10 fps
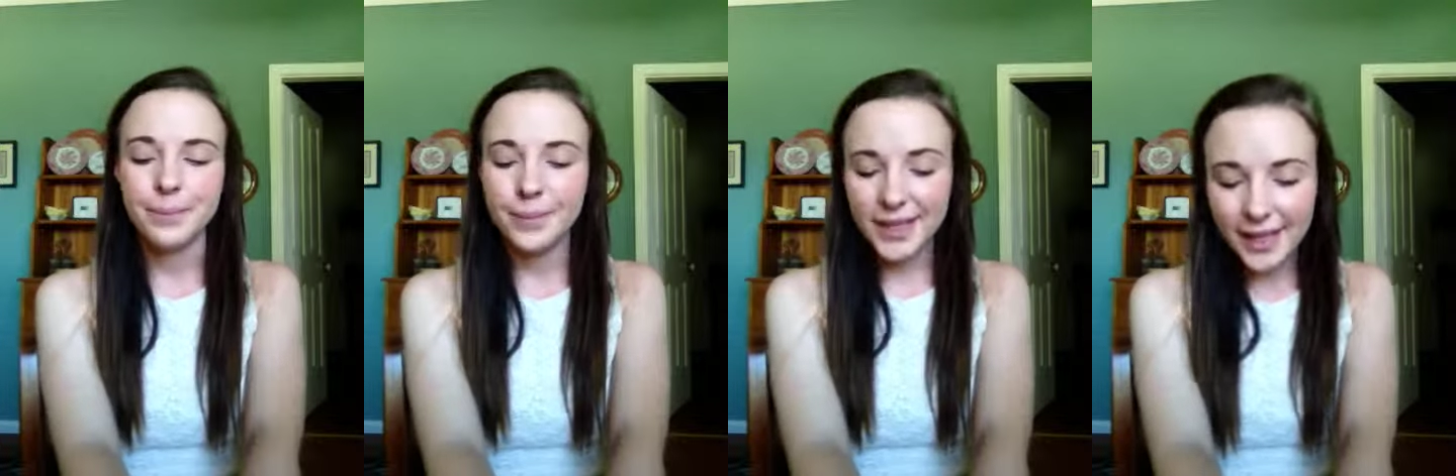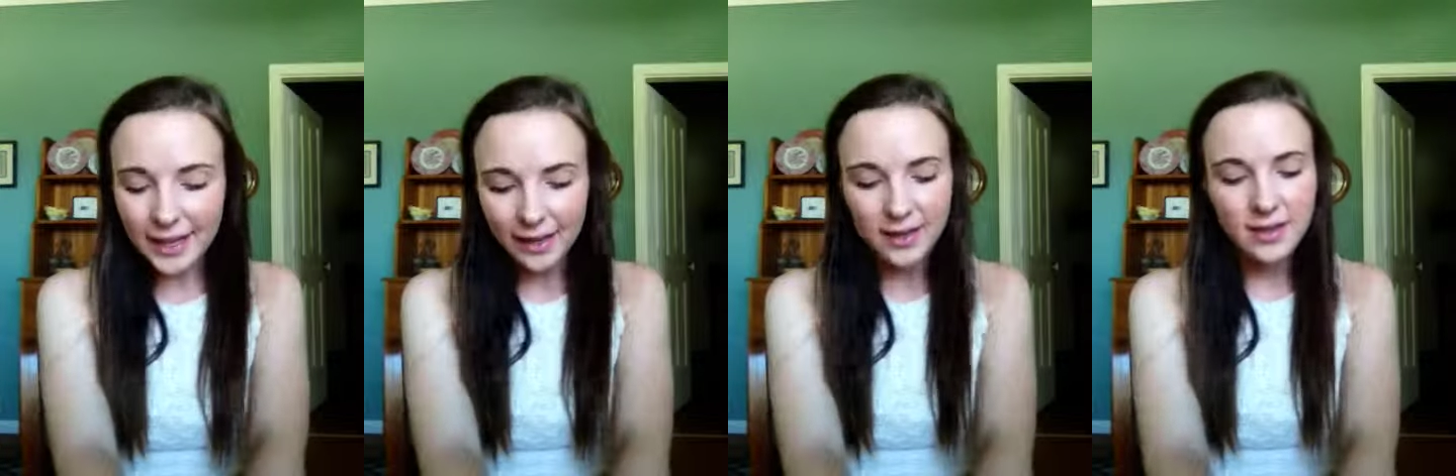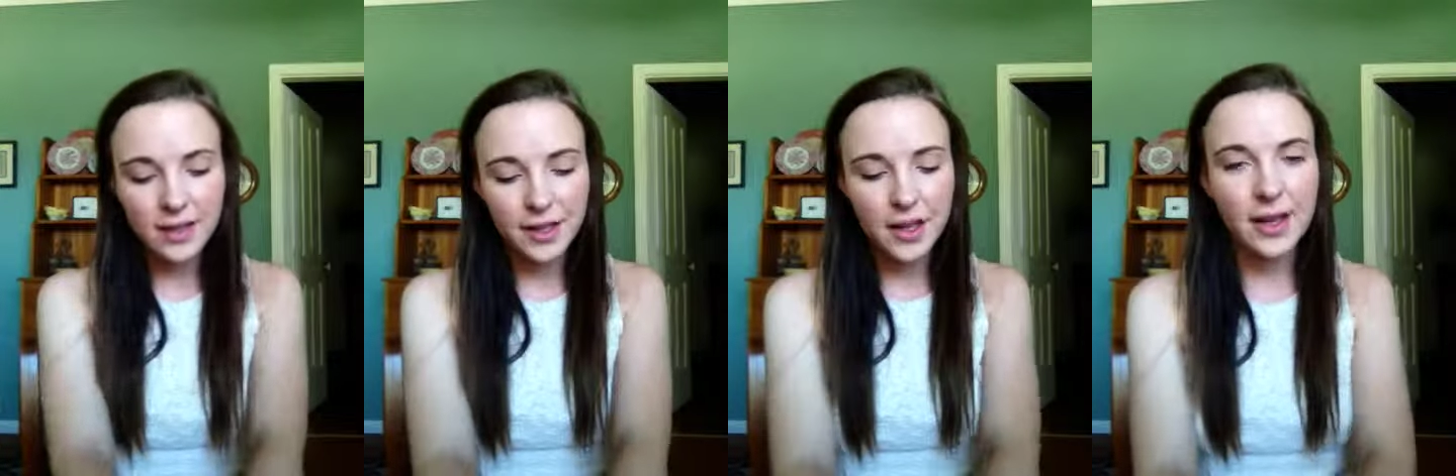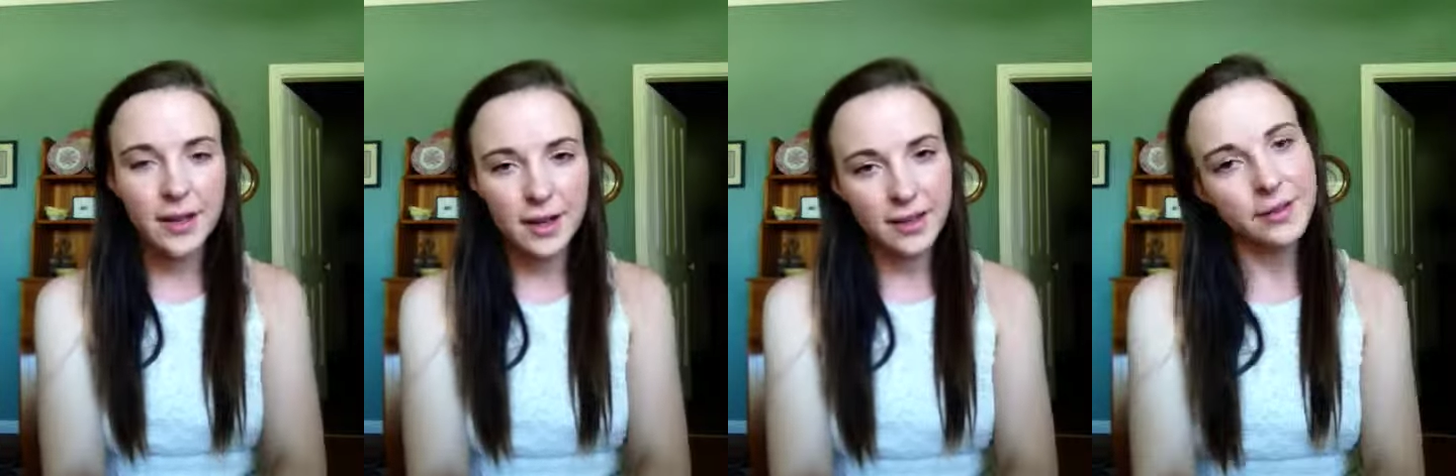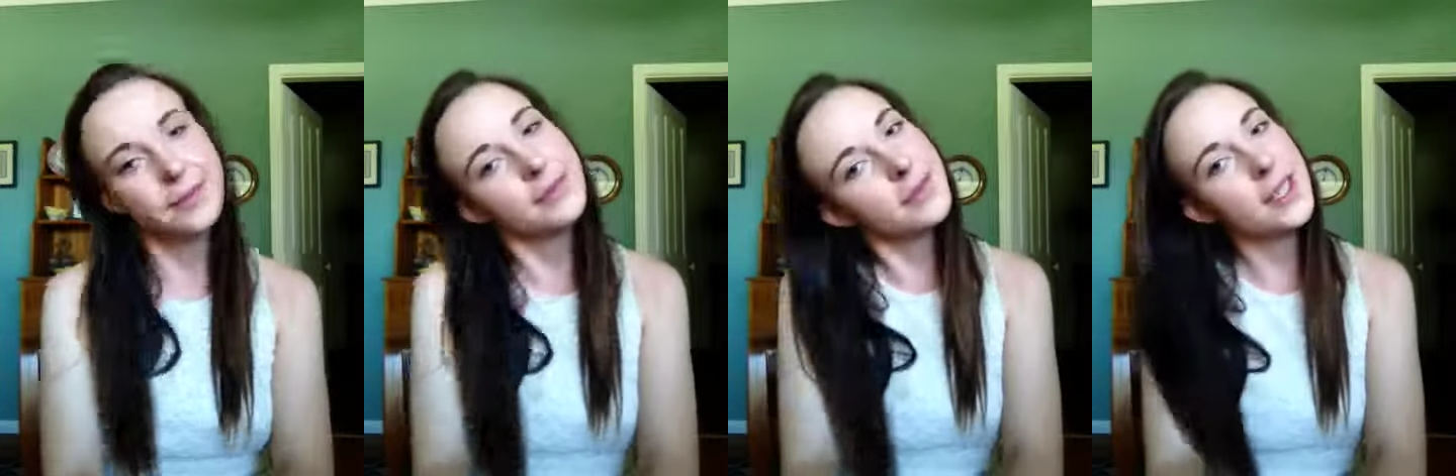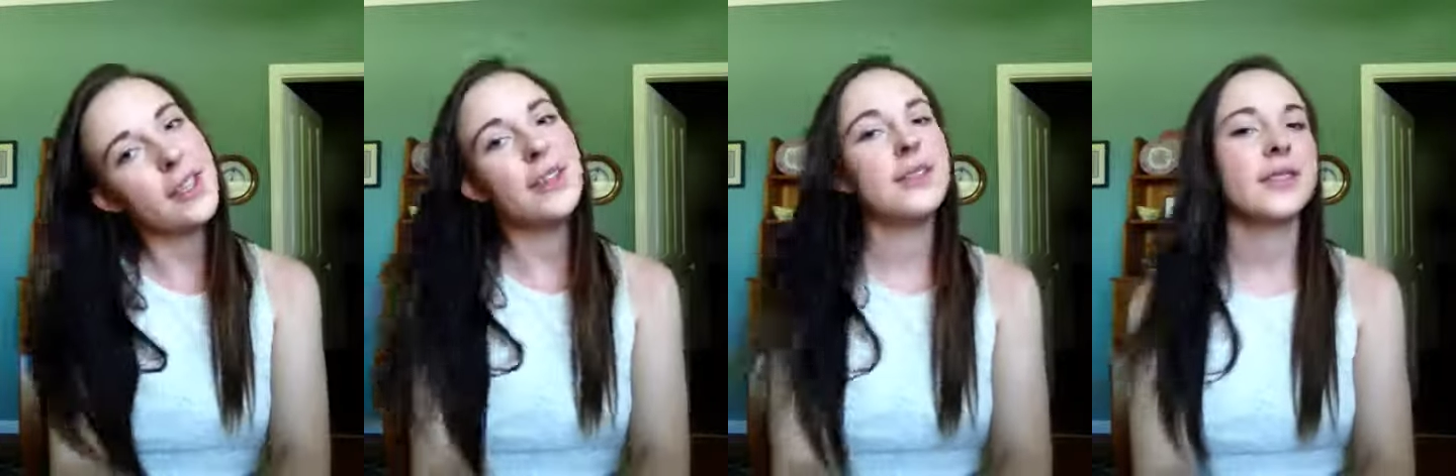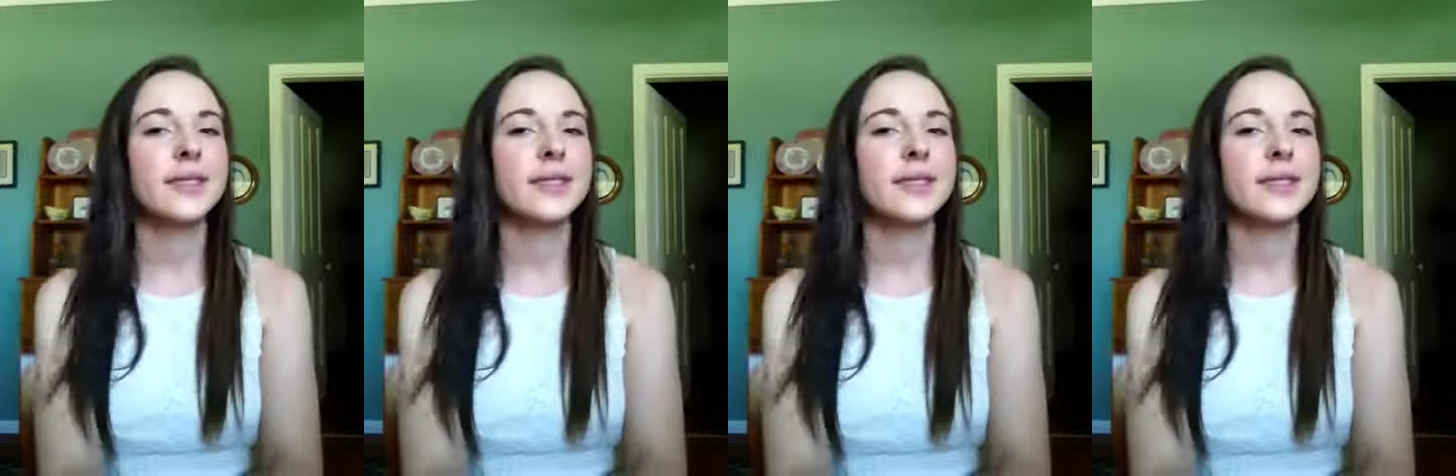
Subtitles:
But yeah, so I'm, you know,